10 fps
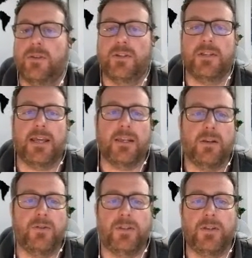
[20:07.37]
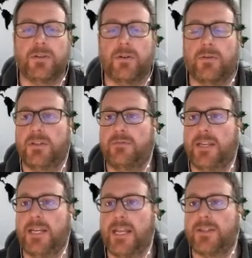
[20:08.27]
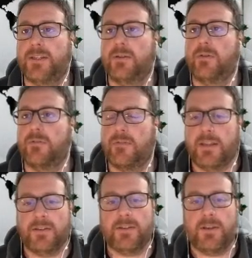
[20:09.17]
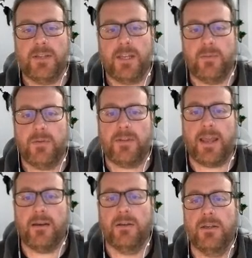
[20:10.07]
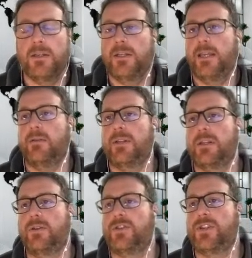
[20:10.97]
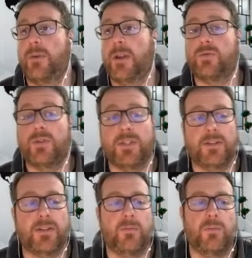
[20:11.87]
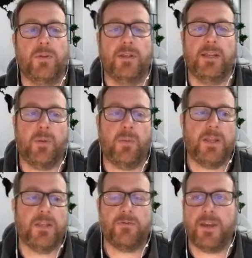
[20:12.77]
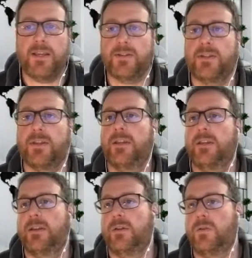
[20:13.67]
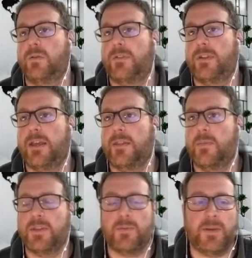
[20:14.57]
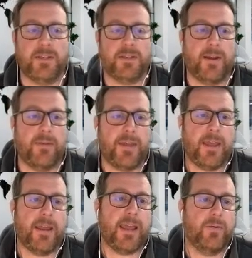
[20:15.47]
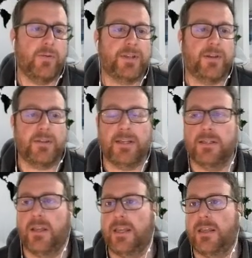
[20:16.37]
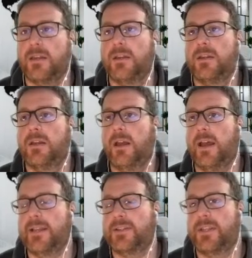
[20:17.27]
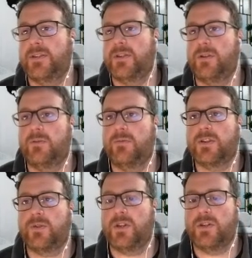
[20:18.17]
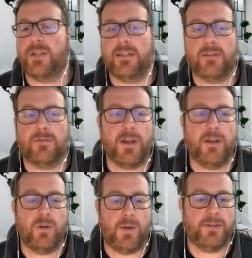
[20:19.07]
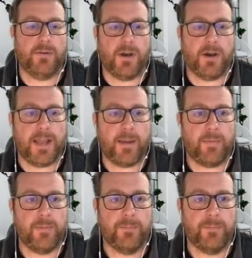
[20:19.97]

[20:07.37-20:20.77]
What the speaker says: So that includes the authoritative DNS and all of the things associated with that. It will include a shared registry system with an EPP interface and all of the other bits and pieces around that, and also things like access to registration data via WHOIS or RDAP.